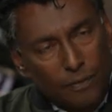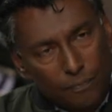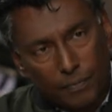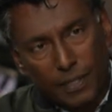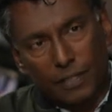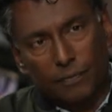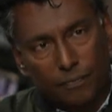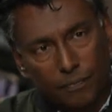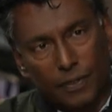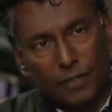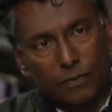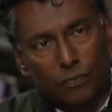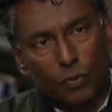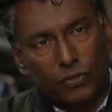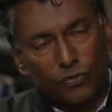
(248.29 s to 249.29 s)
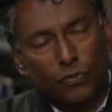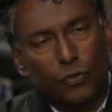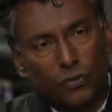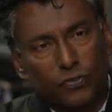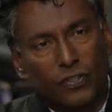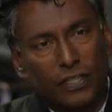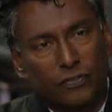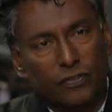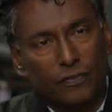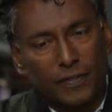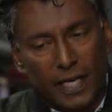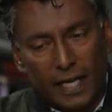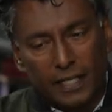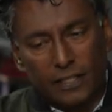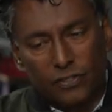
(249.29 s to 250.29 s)
But but what's your sense of
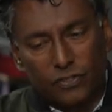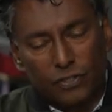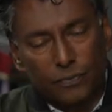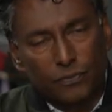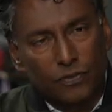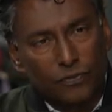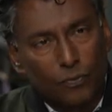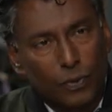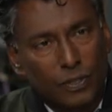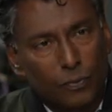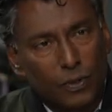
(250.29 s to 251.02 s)
that in terms of what,